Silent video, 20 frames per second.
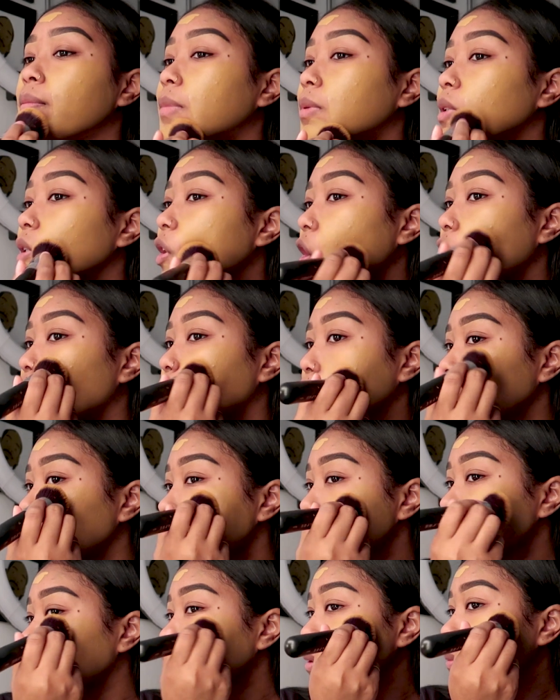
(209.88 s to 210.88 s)
But yeah, what
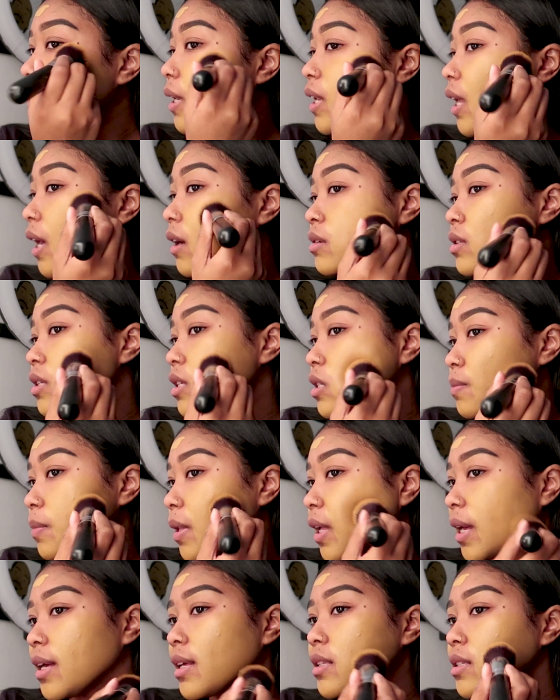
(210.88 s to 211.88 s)
is everybody else's
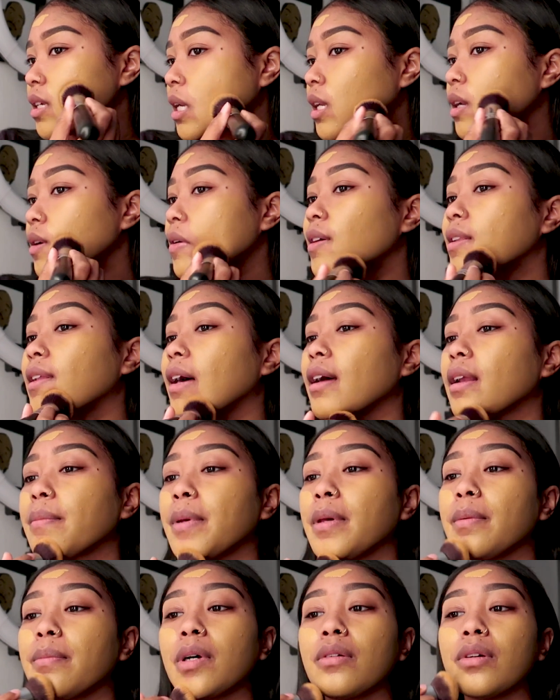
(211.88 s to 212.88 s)
plans? I know a lot of
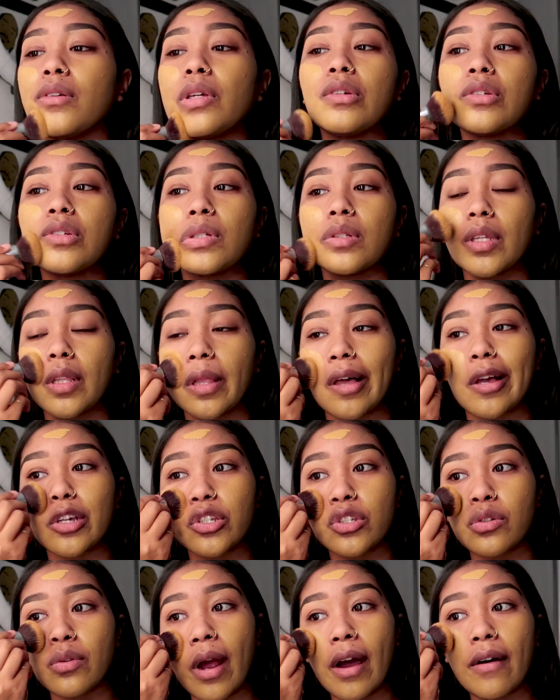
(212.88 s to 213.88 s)
people usually like
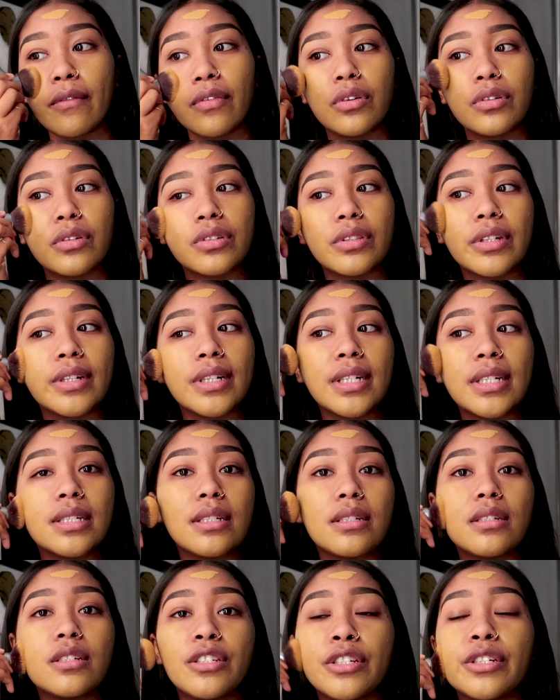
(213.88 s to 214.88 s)
travel
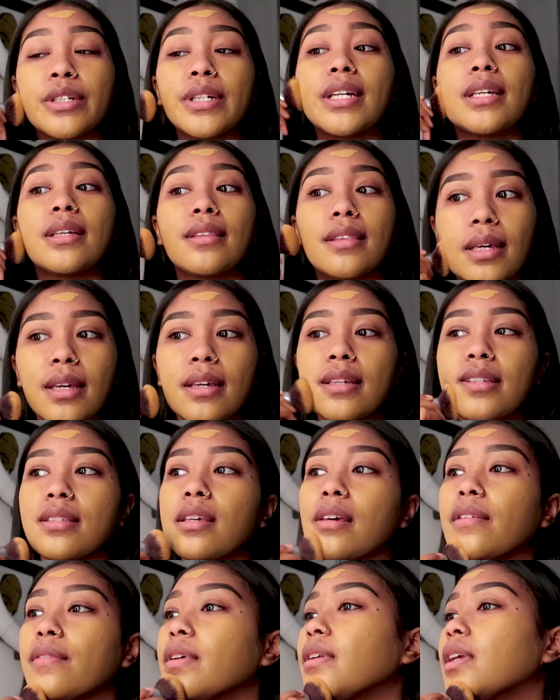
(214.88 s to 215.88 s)
during
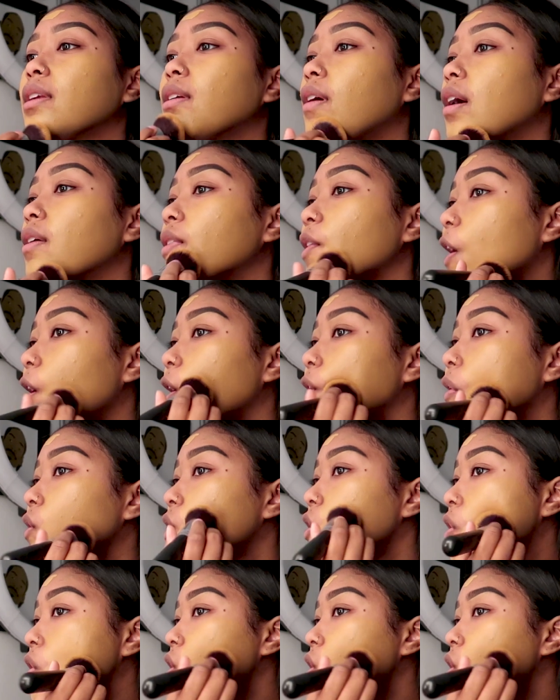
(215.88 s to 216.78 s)
Thanksgiving and all that.